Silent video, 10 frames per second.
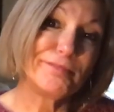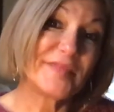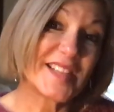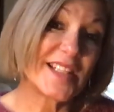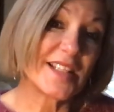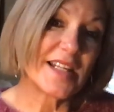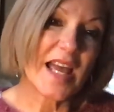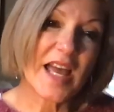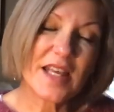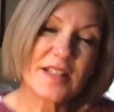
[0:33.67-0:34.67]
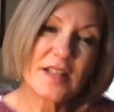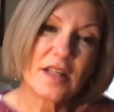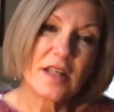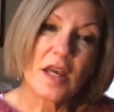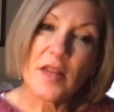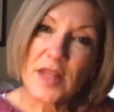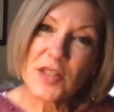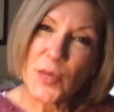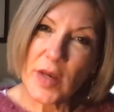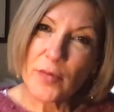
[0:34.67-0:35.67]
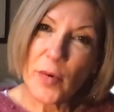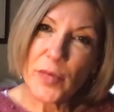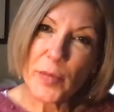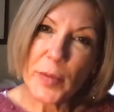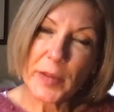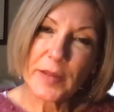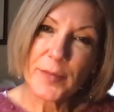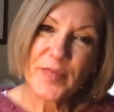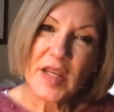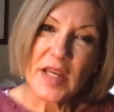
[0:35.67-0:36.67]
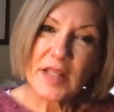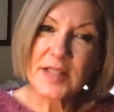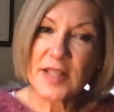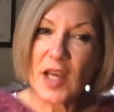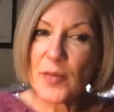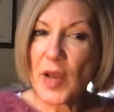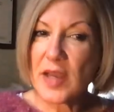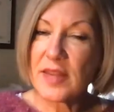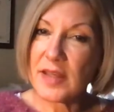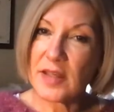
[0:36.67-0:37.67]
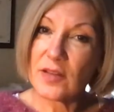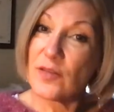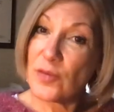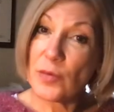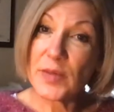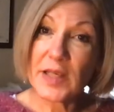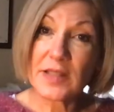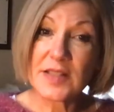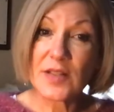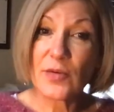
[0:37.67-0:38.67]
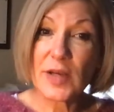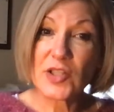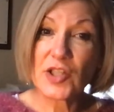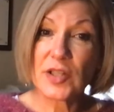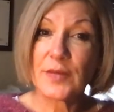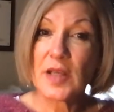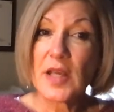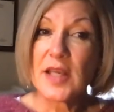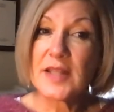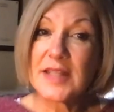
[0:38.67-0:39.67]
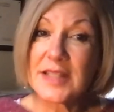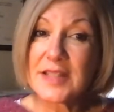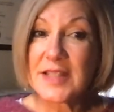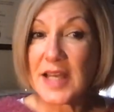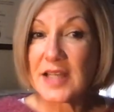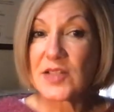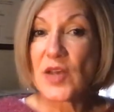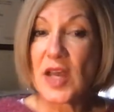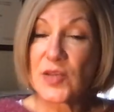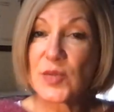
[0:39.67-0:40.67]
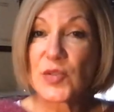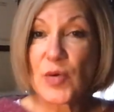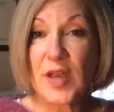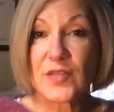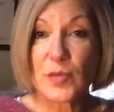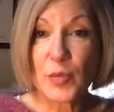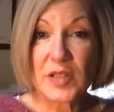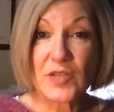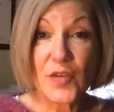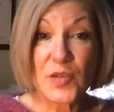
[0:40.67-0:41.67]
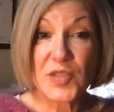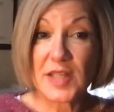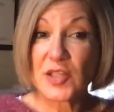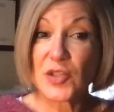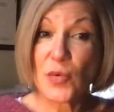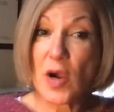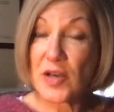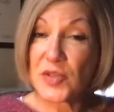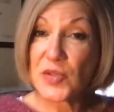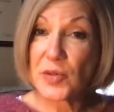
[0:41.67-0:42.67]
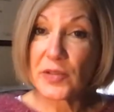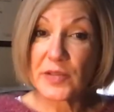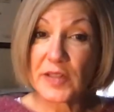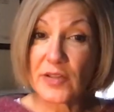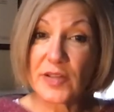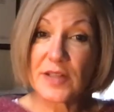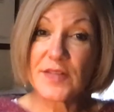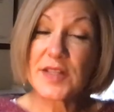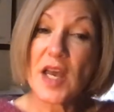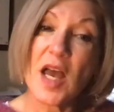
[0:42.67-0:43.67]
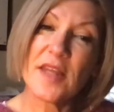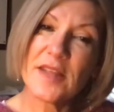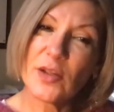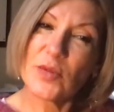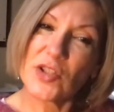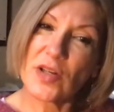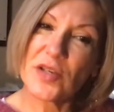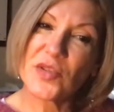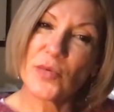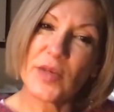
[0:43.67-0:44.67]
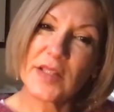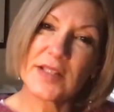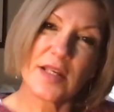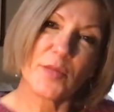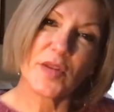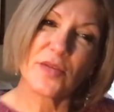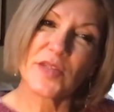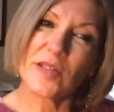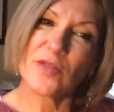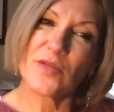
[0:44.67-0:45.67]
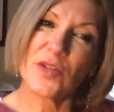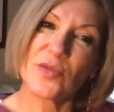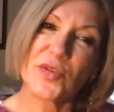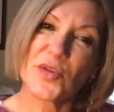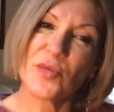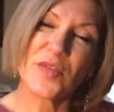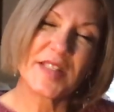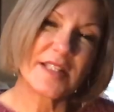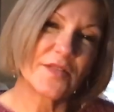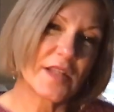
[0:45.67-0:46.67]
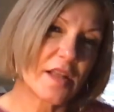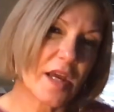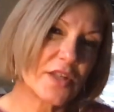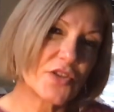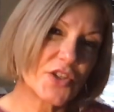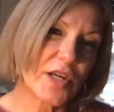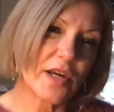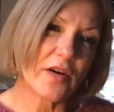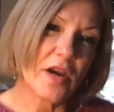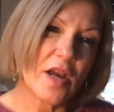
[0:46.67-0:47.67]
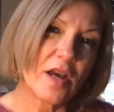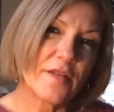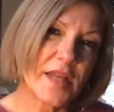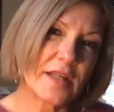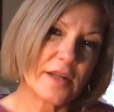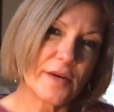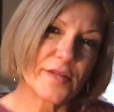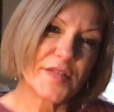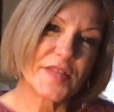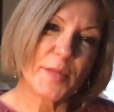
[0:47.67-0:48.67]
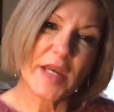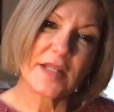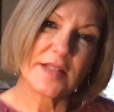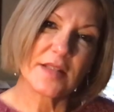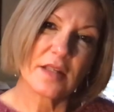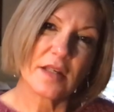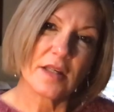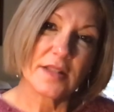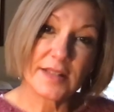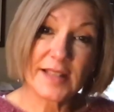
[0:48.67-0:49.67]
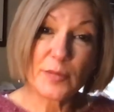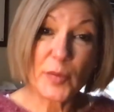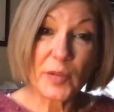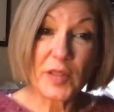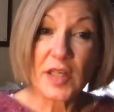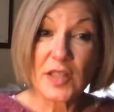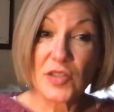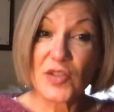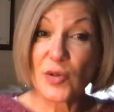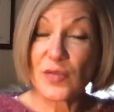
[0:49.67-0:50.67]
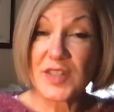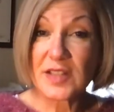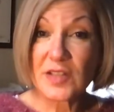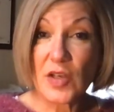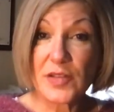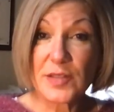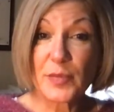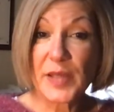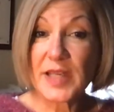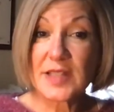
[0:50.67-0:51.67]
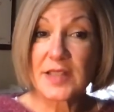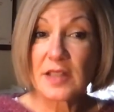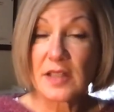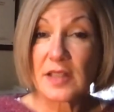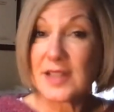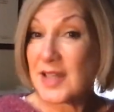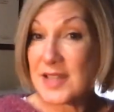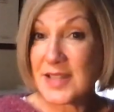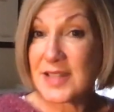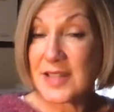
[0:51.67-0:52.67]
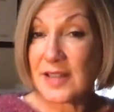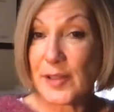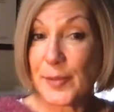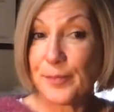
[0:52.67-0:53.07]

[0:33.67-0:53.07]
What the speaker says: Indeed, he has. And that's why I wrote the book. It's time, I think, for a reconsideration. In these days, as we strive to bring diversity to our historical narratives, I think we should also re-examine those individuals who received the lion's share of that narrative space. Did Lindbergh deserve his exalted place? Does he still?